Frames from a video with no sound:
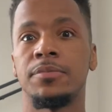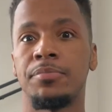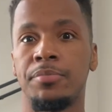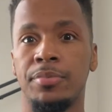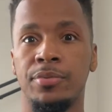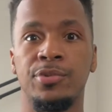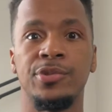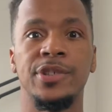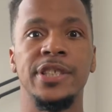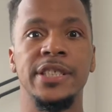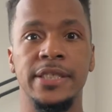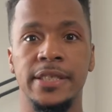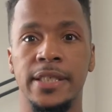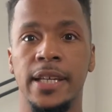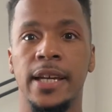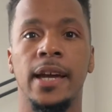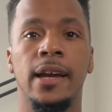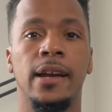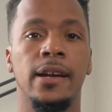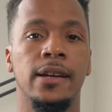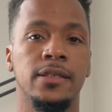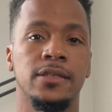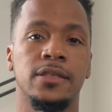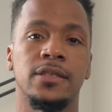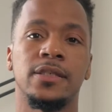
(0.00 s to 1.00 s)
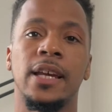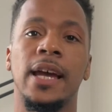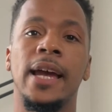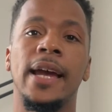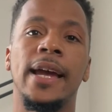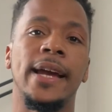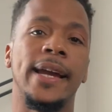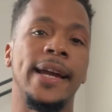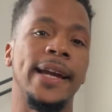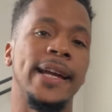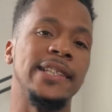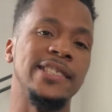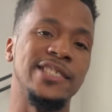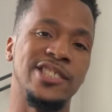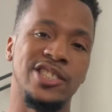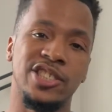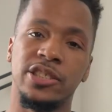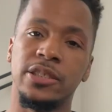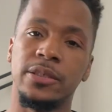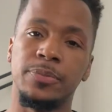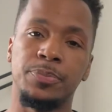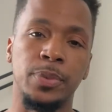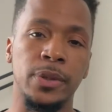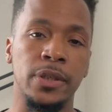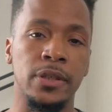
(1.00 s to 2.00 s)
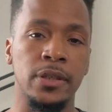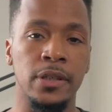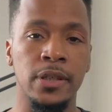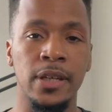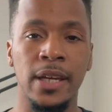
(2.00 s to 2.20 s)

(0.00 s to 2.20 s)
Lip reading: pre-tax and shipping,